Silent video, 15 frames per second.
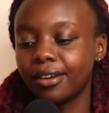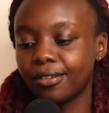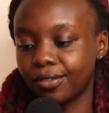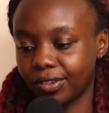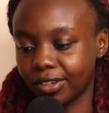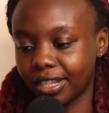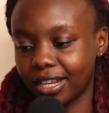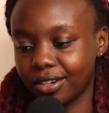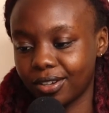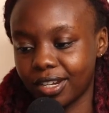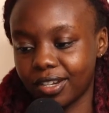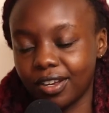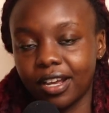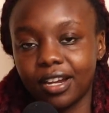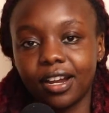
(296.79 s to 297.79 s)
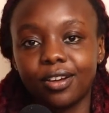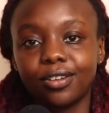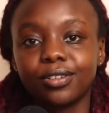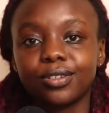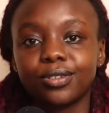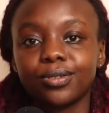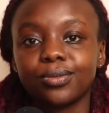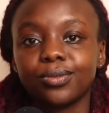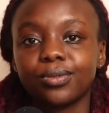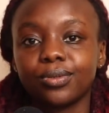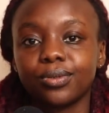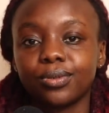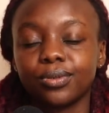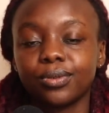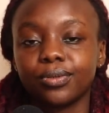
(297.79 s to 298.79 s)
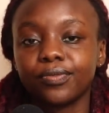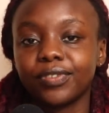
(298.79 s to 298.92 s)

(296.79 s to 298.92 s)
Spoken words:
For that one, you're allowed to